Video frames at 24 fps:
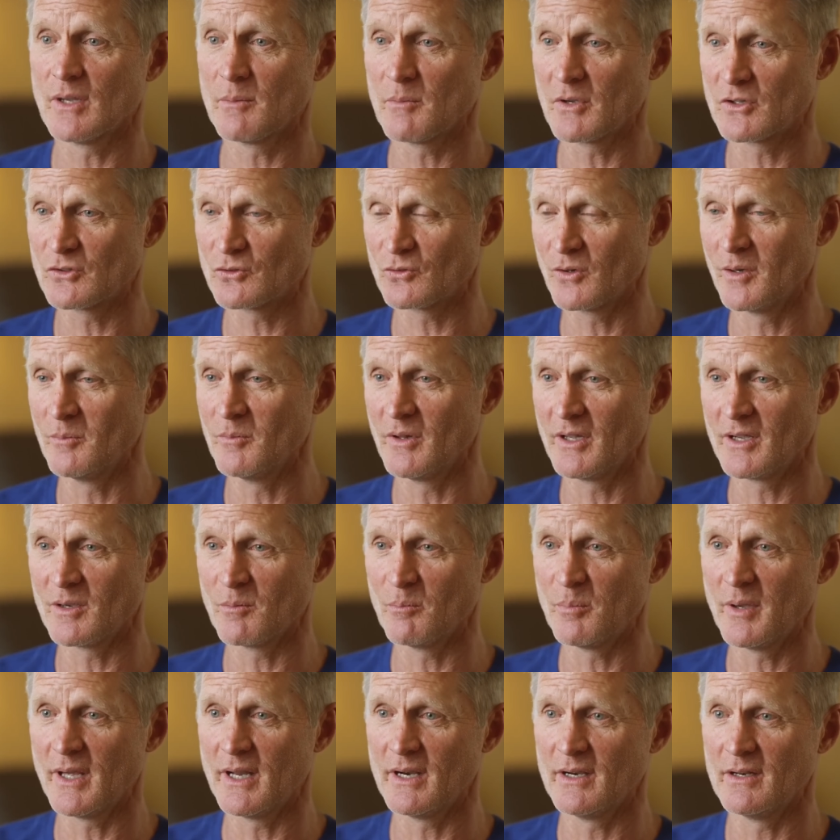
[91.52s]
fouled him so
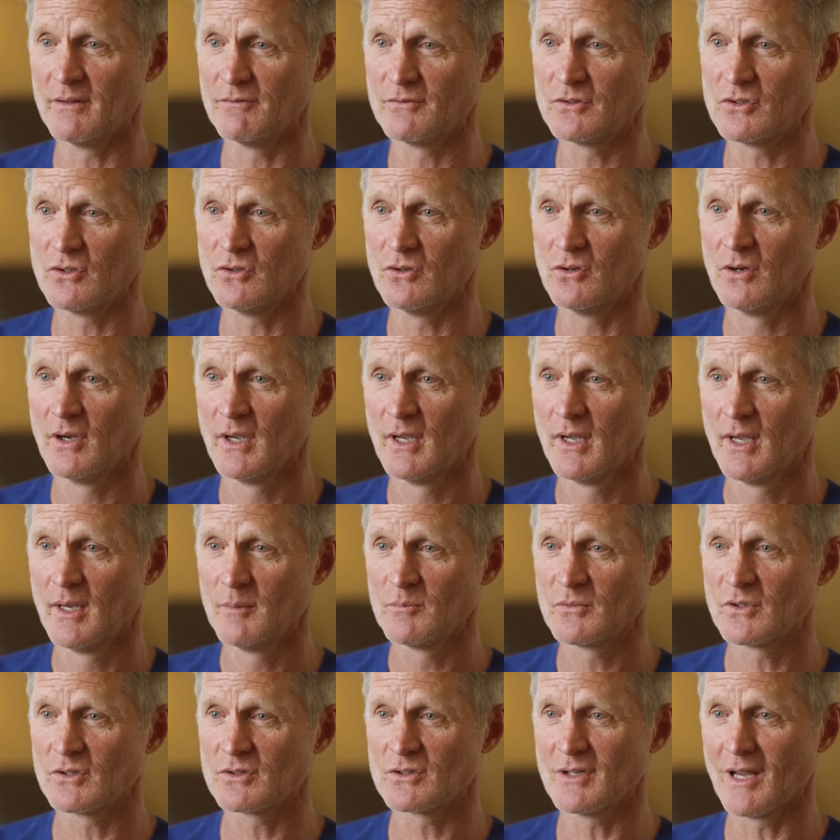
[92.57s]
hard that Kerr
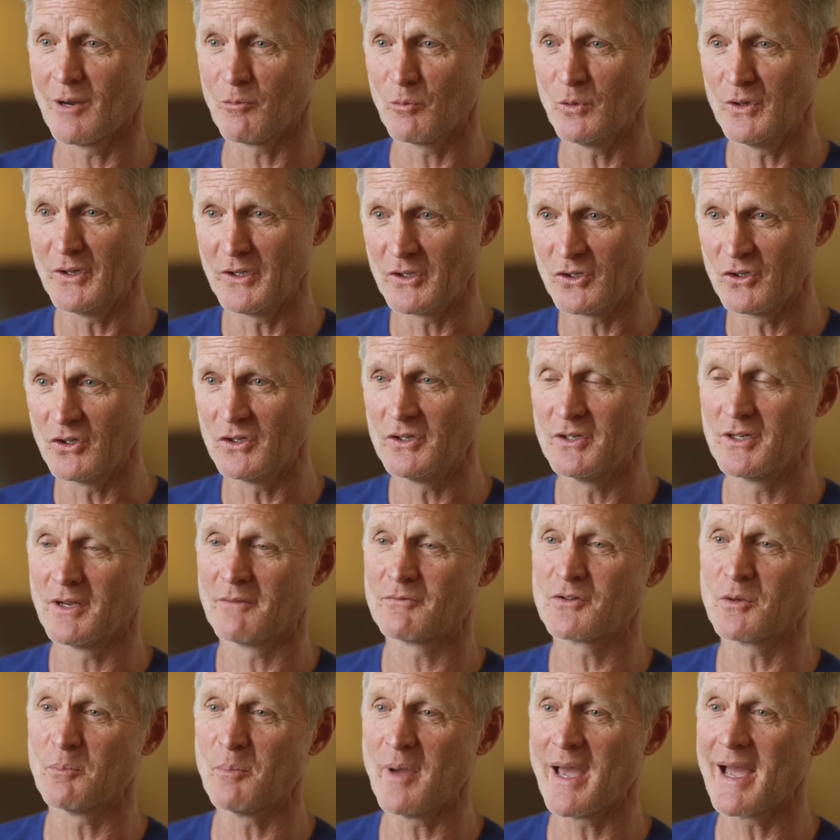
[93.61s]
felt he needed to respond.
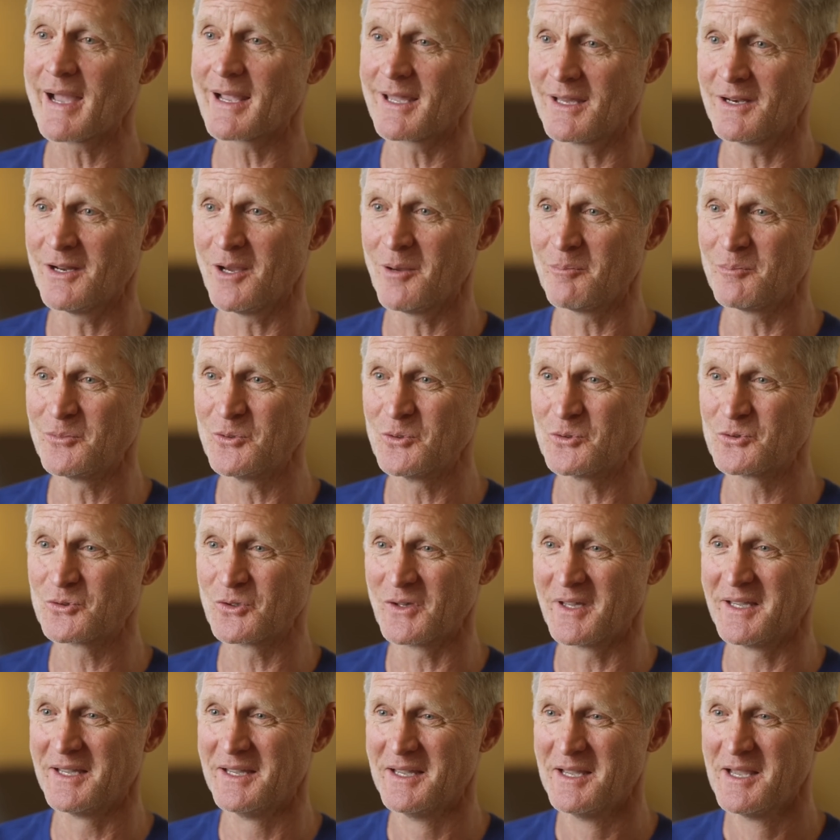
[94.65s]
And Jordan,
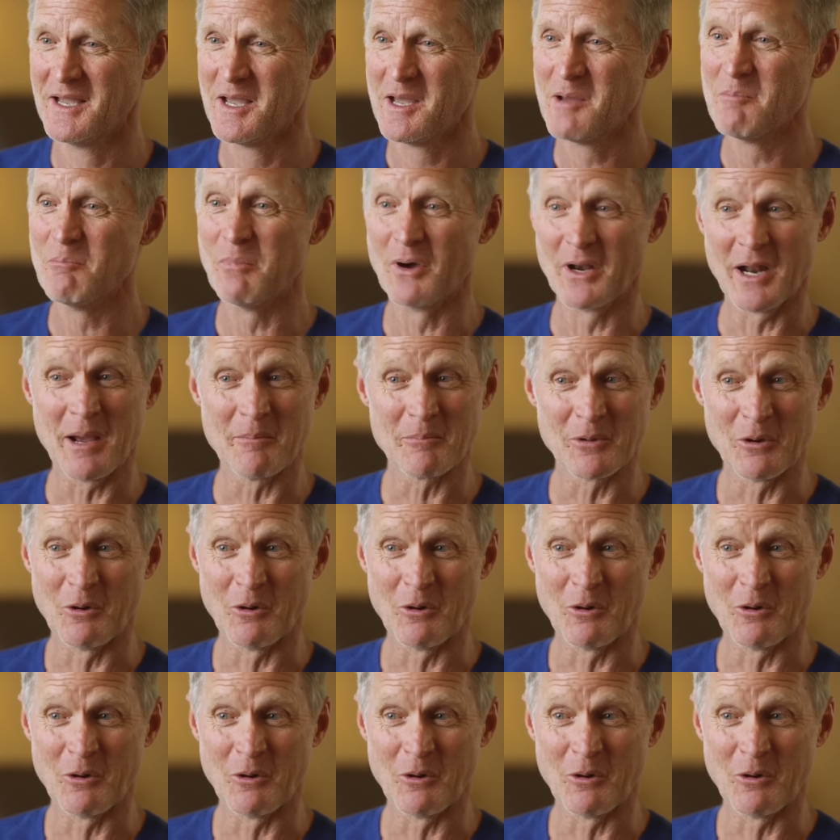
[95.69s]
unsurprisingly,